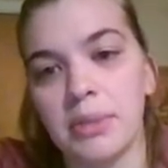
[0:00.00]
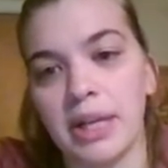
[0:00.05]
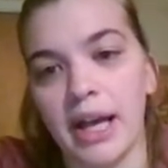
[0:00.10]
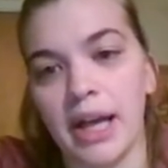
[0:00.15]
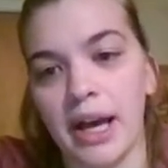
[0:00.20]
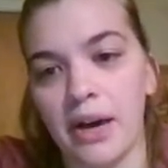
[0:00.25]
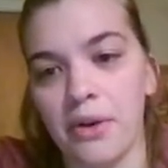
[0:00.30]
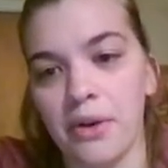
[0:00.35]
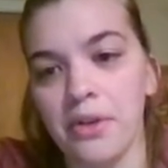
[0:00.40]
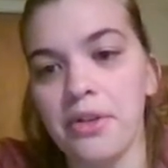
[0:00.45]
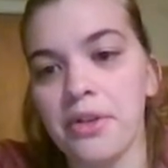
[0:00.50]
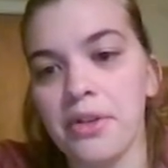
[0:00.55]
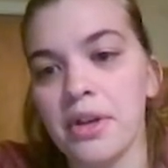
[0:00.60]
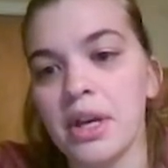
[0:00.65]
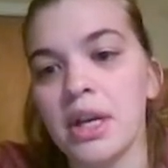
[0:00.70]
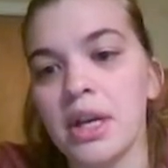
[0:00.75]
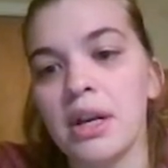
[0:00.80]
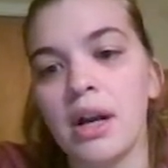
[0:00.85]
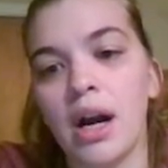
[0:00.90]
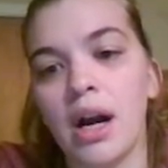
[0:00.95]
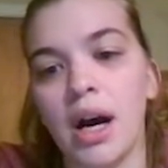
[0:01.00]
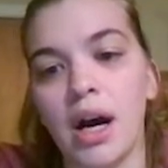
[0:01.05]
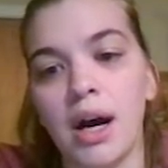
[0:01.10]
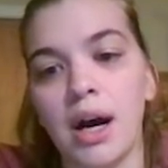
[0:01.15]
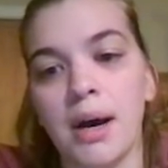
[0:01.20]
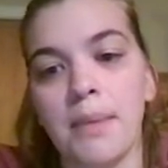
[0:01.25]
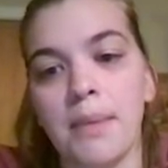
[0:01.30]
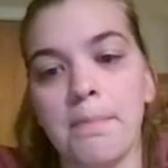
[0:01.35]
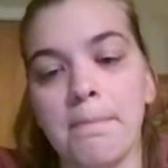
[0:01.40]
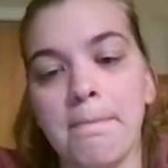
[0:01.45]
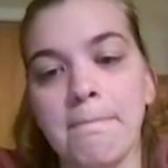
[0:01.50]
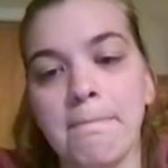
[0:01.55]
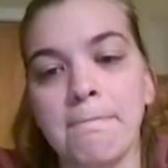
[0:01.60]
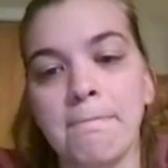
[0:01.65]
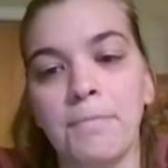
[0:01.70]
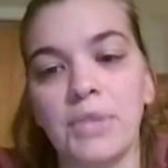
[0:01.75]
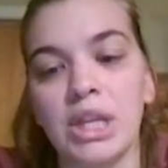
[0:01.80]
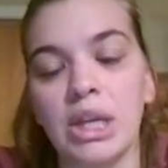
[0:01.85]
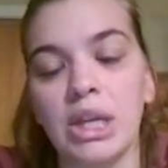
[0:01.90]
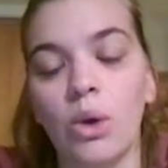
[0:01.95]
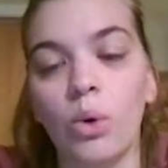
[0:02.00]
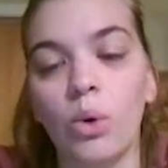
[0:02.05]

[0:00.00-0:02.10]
bit of health. The